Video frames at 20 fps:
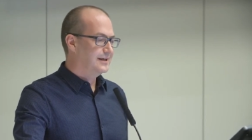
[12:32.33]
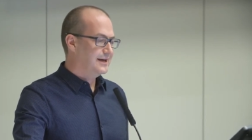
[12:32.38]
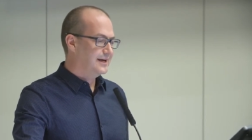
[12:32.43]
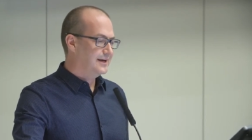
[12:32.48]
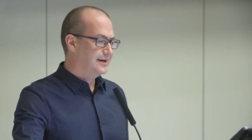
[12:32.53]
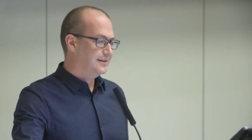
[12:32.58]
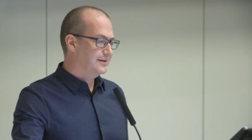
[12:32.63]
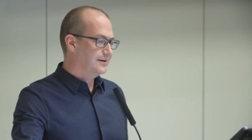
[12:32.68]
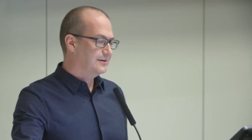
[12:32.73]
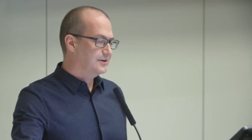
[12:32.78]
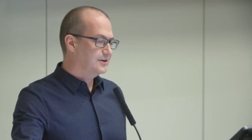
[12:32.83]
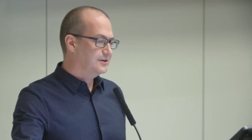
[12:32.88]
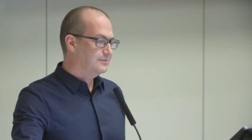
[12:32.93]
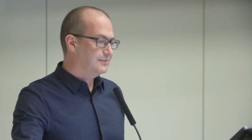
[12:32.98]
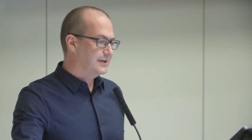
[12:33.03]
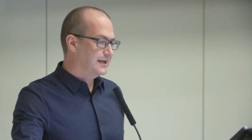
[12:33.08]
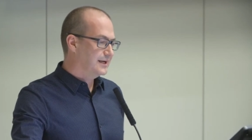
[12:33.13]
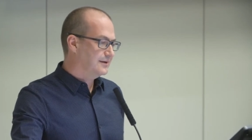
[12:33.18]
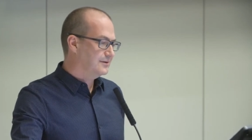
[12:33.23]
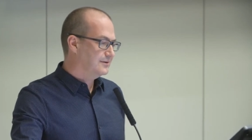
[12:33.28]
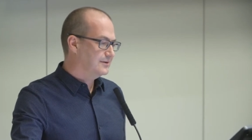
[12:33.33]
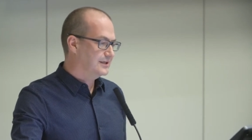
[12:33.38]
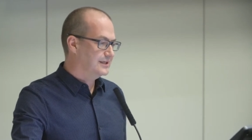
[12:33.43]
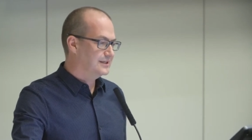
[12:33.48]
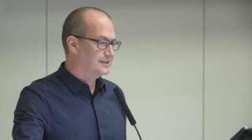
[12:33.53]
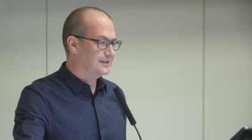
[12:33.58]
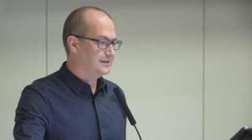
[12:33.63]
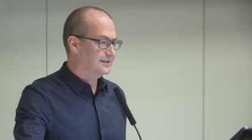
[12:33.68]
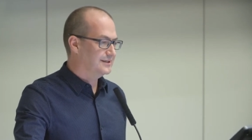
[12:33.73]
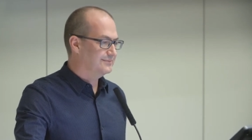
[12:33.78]
Uh, the group now
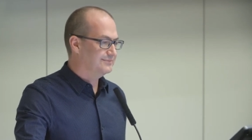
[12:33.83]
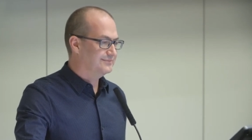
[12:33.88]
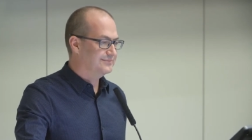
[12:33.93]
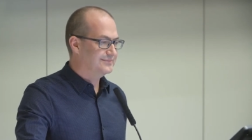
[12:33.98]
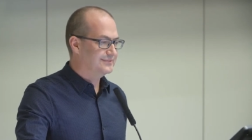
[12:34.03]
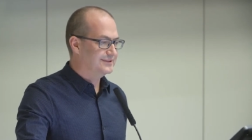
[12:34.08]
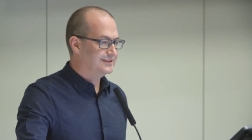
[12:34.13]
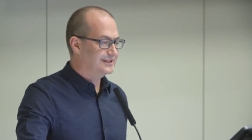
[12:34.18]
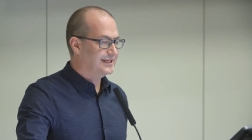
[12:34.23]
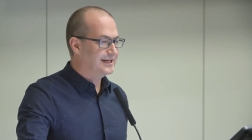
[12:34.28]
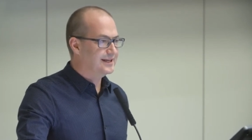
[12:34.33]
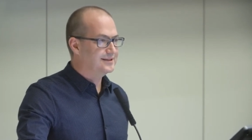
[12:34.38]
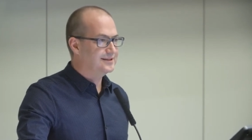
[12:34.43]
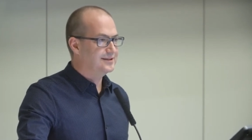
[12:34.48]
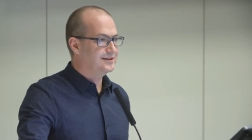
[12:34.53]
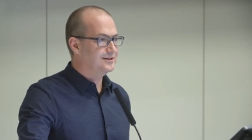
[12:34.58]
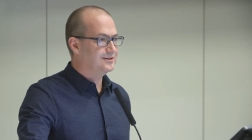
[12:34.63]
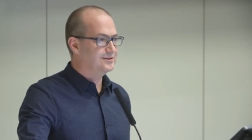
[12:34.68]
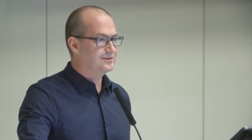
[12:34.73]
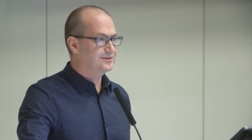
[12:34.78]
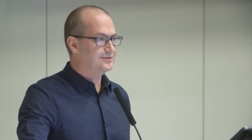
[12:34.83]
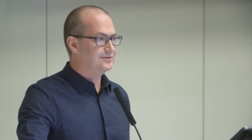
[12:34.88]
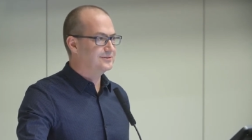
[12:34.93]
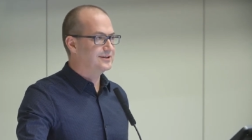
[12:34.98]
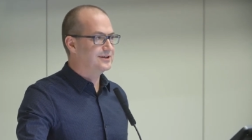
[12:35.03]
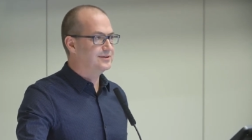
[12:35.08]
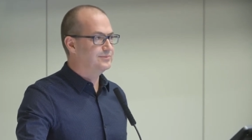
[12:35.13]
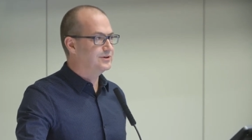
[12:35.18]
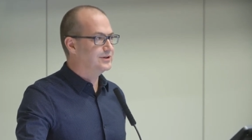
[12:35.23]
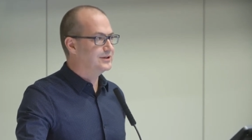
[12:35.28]
is a
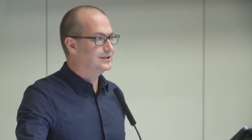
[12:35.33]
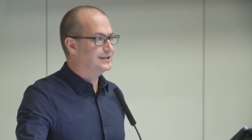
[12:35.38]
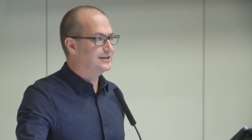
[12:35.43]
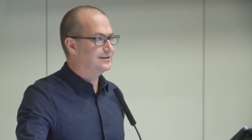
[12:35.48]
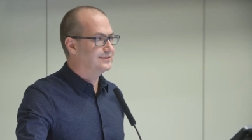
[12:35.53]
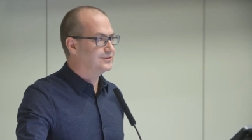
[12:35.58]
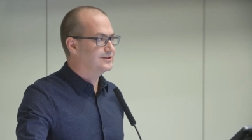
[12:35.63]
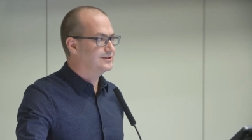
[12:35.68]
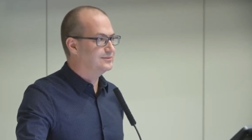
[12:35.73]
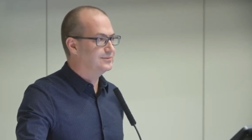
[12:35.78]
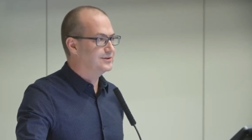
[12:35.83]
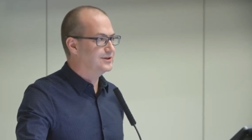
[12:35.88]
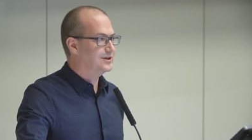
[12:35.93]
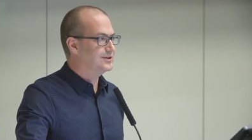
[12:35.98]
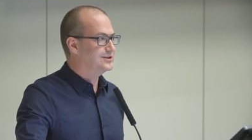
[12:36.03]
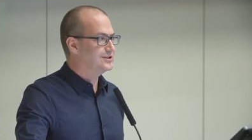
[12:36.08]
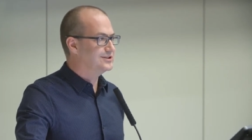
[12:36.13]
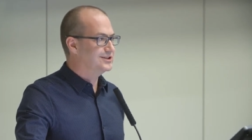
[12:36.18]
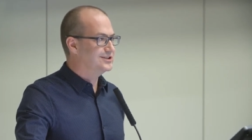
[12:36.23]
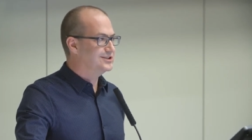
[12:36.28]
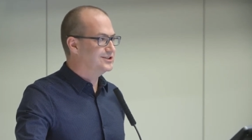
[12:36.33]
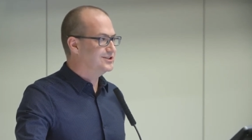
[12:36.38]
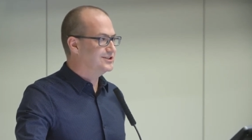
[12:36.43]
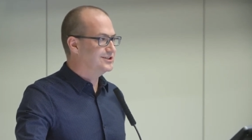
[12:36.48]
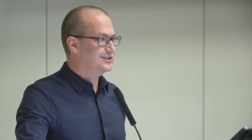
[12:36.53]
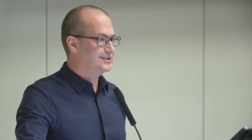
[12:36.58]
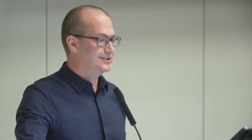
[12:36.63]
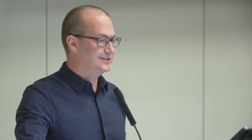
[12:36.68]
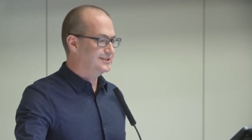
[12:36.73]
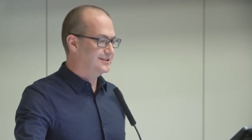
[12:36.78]
standalone community group
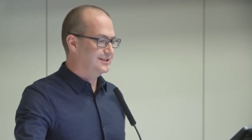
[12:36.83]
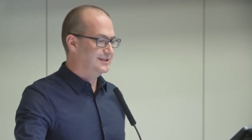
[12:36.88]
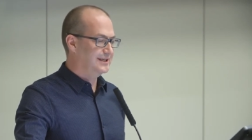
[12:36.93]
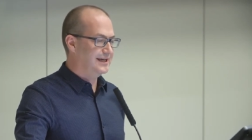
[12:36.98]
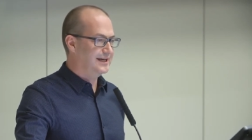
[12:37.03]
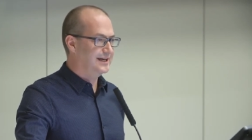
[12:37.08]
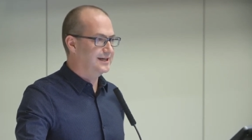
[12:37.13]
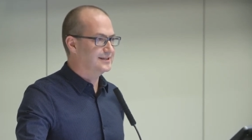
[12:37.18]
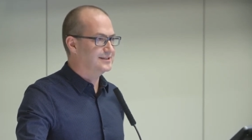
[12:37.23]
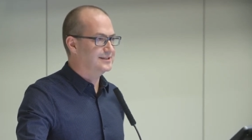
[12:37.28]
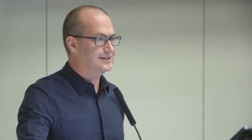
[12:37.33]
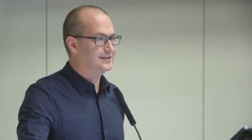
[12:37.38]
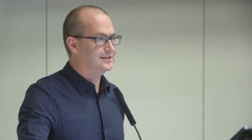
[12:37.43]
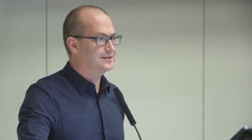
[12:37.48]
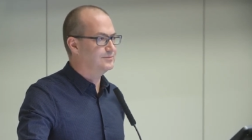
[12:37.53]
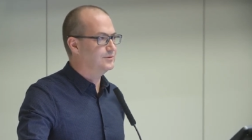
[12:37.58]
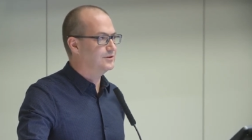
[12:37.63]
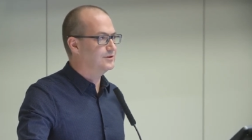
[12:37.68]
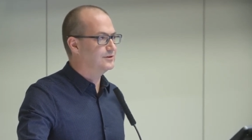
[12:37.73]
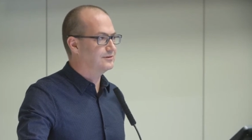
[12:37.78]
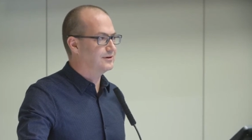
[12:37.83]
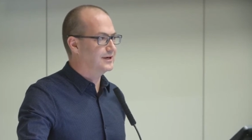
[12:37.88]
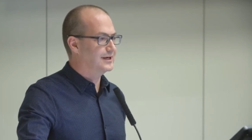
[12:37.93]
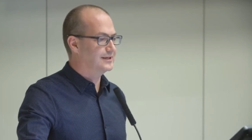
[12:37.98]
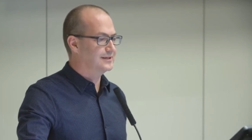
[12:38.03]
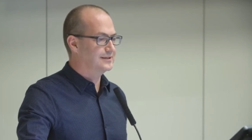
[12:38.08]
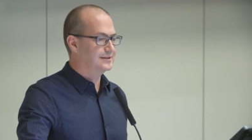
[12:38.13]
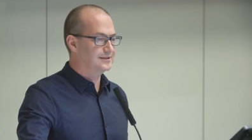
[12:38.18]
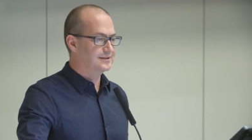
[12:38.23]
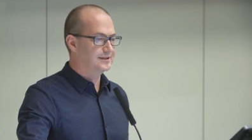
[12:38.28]
constituted the Access Small
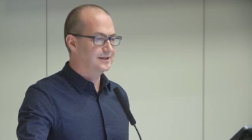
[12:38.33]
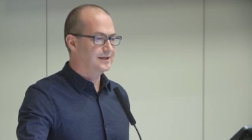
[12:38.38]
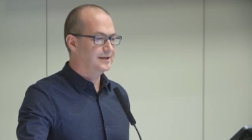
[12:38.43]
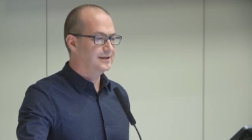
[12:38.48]
Grants